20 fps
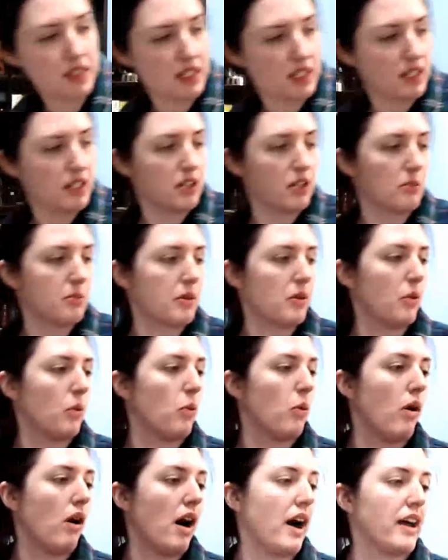a little
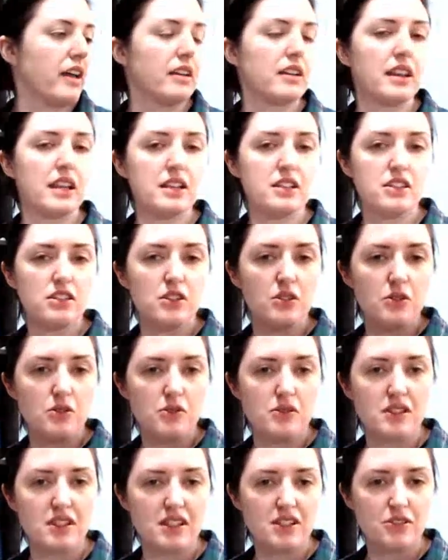bit wild. Let's
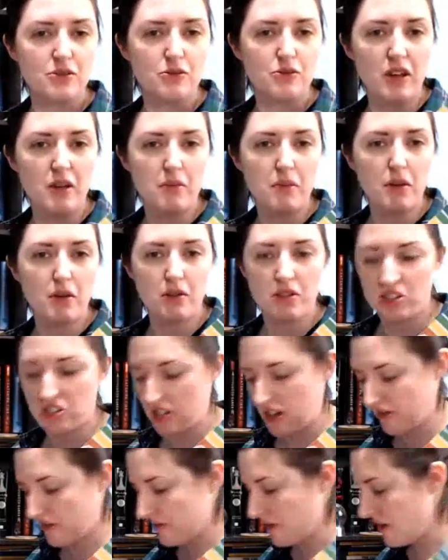use this rainbow
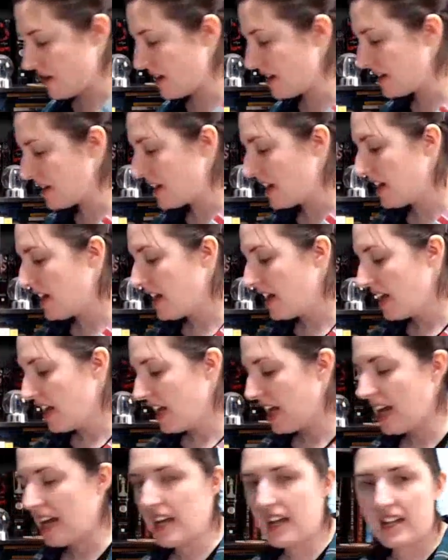chevron.
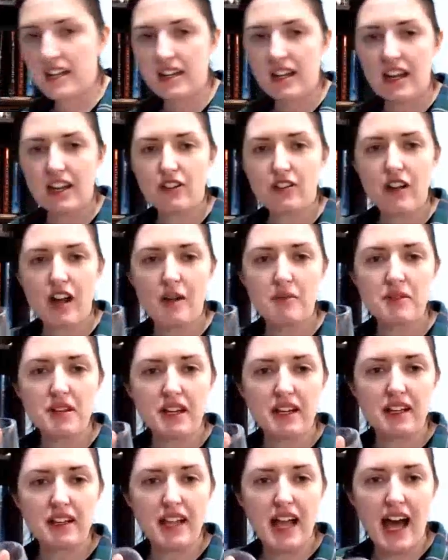And I grabbed a
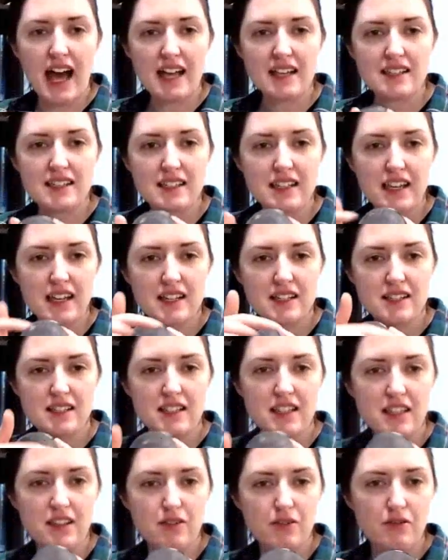glass because
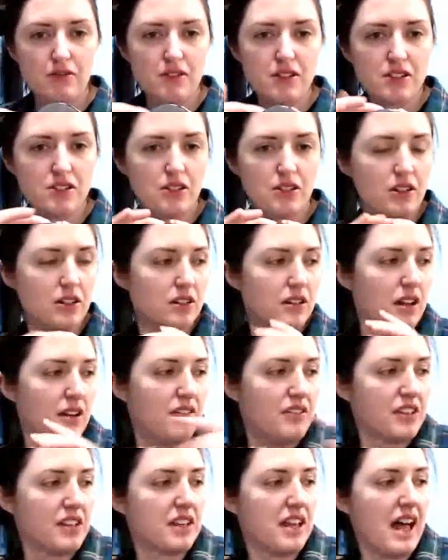the circle
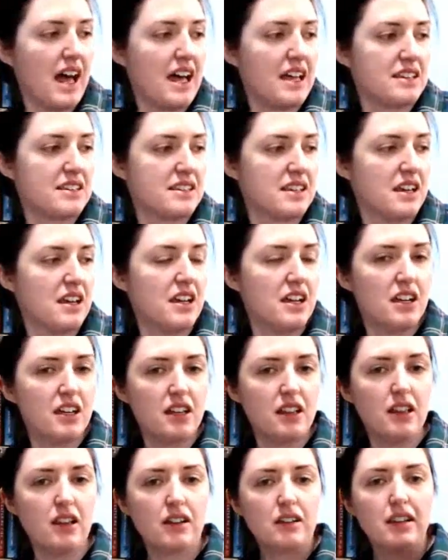of the glass
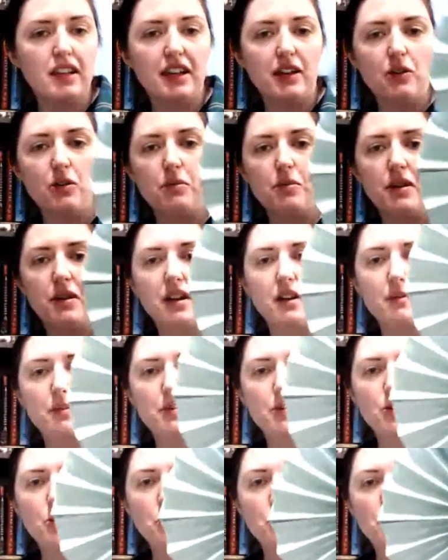looked like it would be an
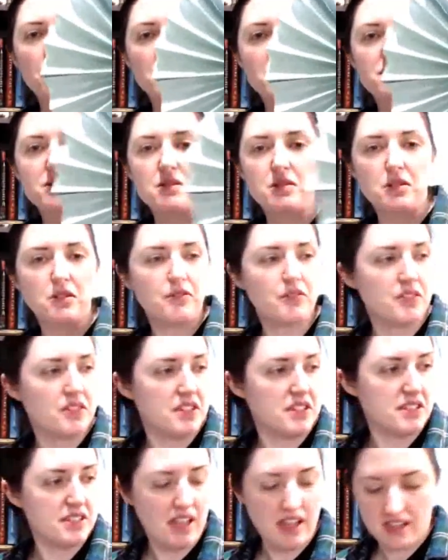appropriate circle for
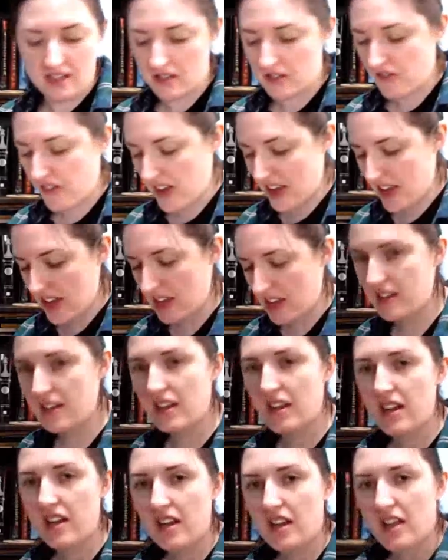this sized fan.
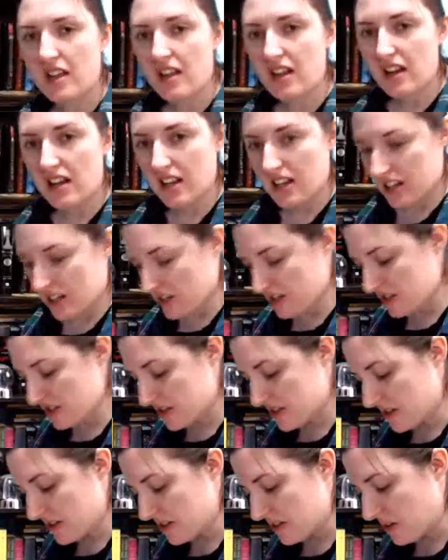Just
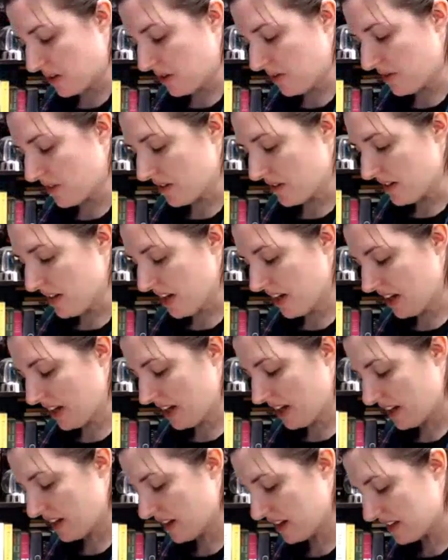turn it over.
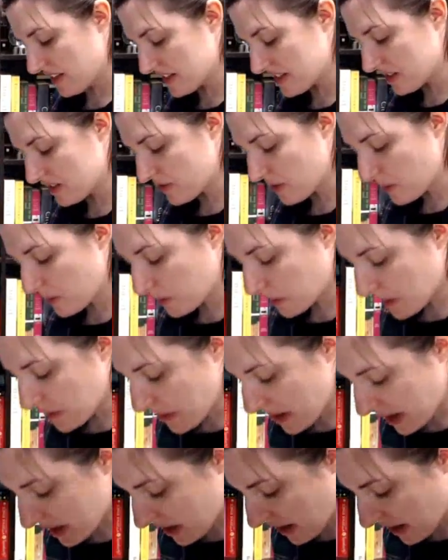This is from when we made